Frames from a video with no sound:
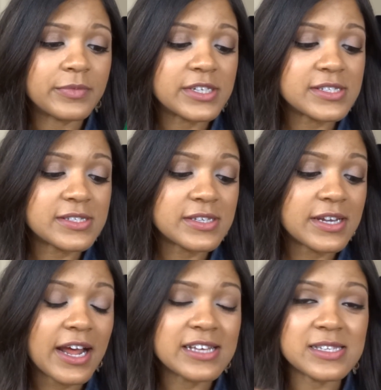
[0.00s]

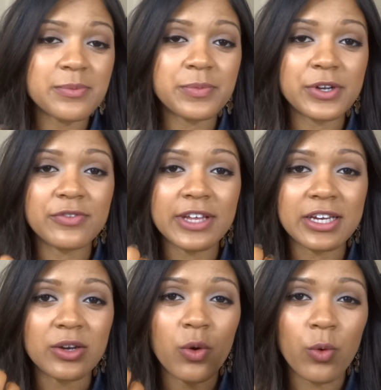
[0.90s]
It has a bit of like
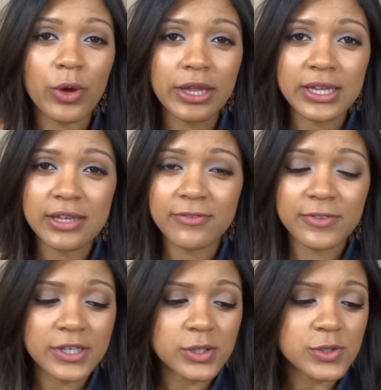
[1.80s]
an oily
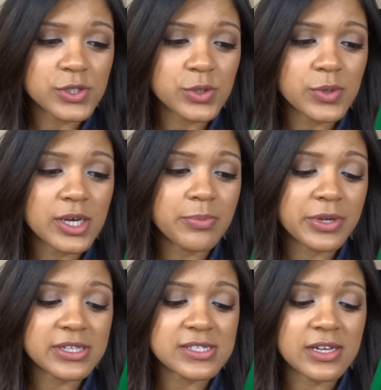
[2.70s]
feel to it,
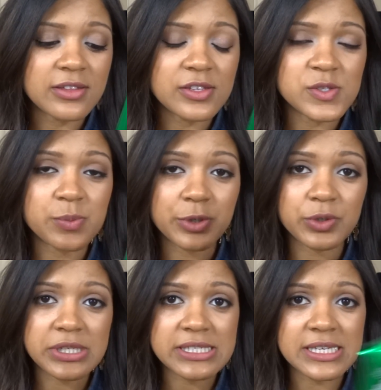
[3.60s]
but it's nothing super
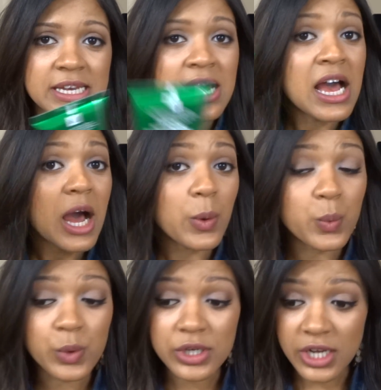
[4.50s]
greasy. I
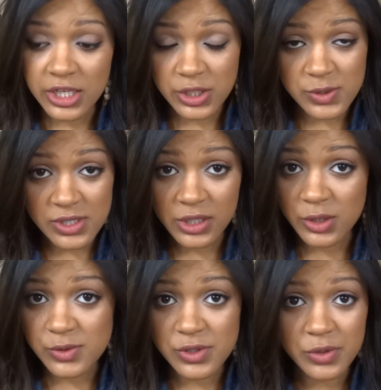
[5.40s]
would not use it
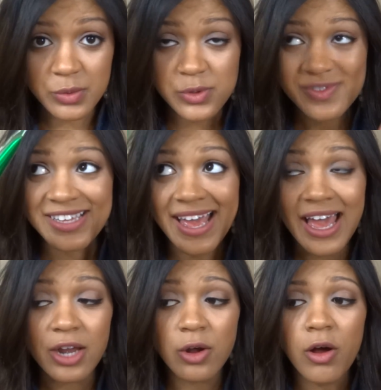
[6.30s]
close to the roots
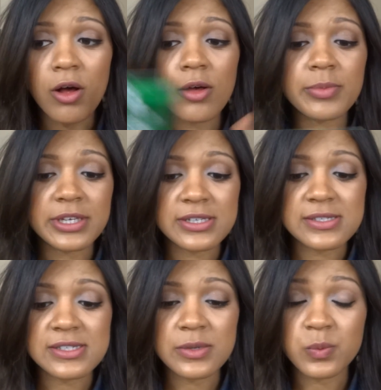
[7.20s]
at all
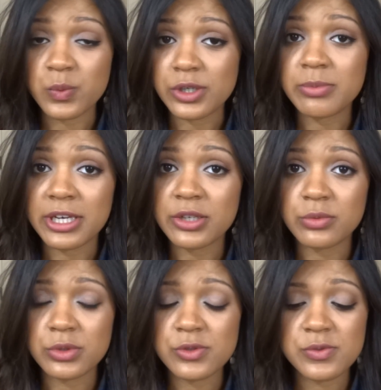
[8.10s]
because it would make
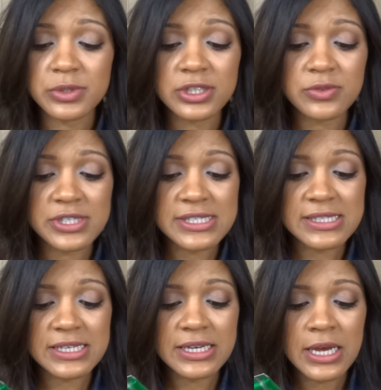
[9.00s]
your roots really
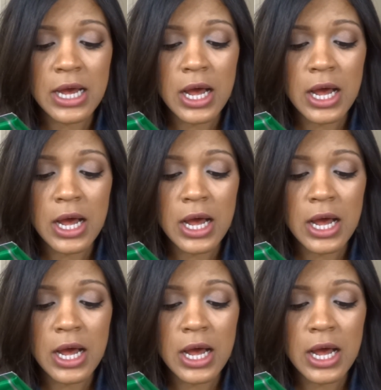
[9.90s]
greasy.